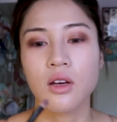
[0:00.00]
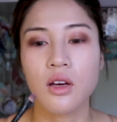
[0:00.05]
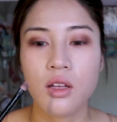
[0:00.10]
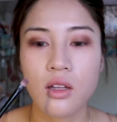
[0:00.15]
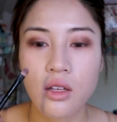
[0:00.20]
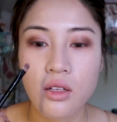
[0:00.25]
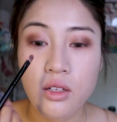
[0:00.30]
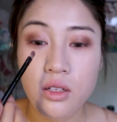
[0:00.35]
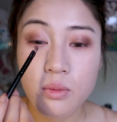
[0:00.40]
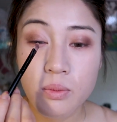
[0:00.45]

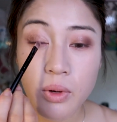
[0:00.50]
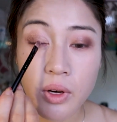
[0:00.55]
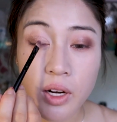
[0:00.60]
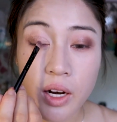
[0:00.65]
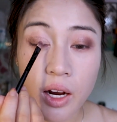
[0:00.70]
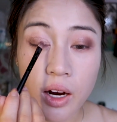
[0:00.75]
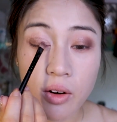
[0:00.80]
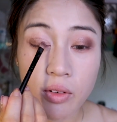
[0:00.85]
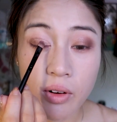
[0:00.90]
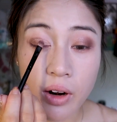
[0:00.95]
and then just
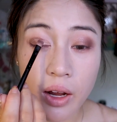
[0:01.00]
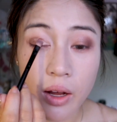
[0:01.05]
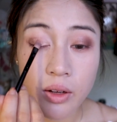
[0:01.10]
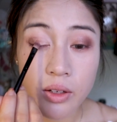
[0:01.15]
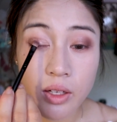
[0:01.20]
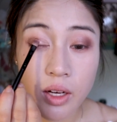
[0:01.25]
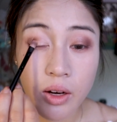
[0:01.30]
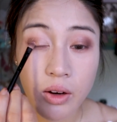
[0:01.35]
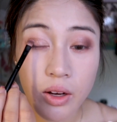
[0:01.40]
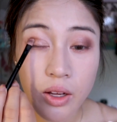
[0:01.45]
put it
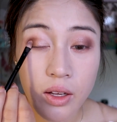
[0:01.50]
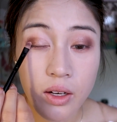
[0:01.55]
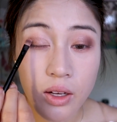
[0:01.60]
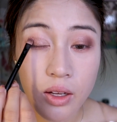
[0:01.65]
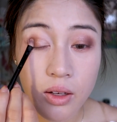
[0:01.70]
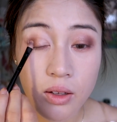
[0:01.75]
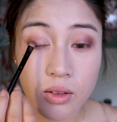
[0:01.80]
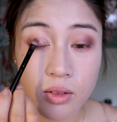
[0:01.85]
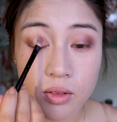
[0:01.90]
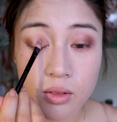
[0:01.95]
around area
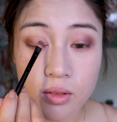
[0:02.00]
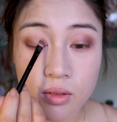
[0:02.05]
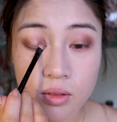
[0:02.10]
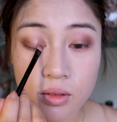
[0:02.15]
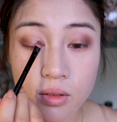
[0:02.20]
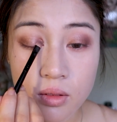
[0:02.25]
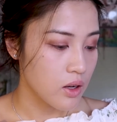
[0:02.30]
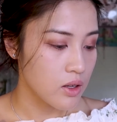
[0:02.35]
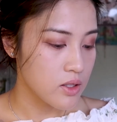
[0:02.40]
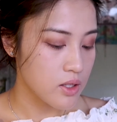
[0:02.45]
now,
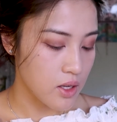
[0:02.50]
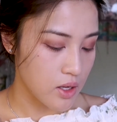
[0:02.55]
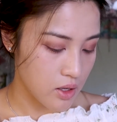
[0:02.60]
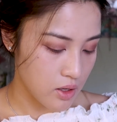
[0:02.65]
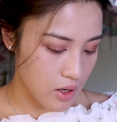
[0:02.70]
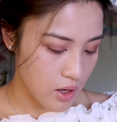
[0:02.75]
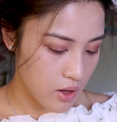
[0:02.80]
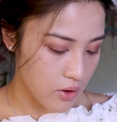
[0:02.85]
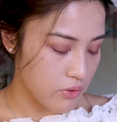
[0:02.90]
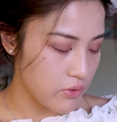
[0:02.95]
because
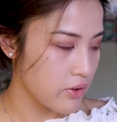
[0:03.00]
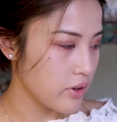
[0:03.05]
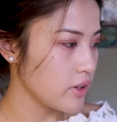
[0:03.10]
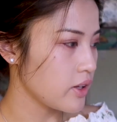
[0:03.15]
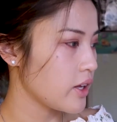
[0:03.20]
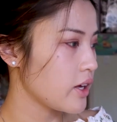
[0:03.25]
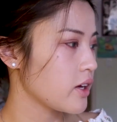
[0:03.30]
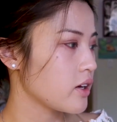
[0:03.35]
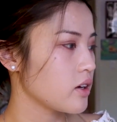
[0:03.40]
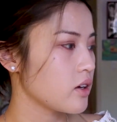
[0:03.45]
then I
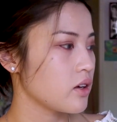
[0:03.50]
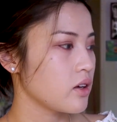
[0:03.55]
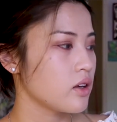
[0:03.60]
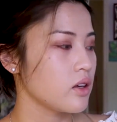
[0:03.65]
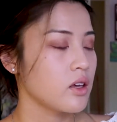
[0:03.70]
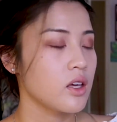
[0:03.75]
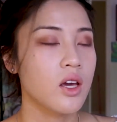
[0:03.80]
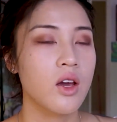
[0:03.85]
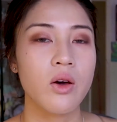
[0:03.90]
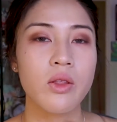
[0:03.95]
feel like
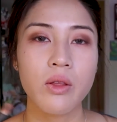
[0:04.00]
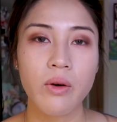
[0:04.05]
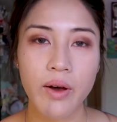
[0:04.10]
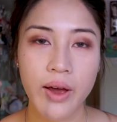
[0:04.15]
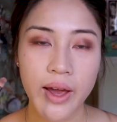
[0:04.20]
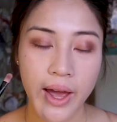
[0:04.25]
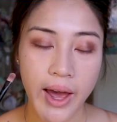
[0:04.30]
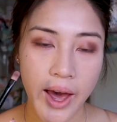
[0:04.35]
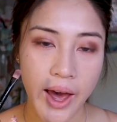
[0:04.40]
even though I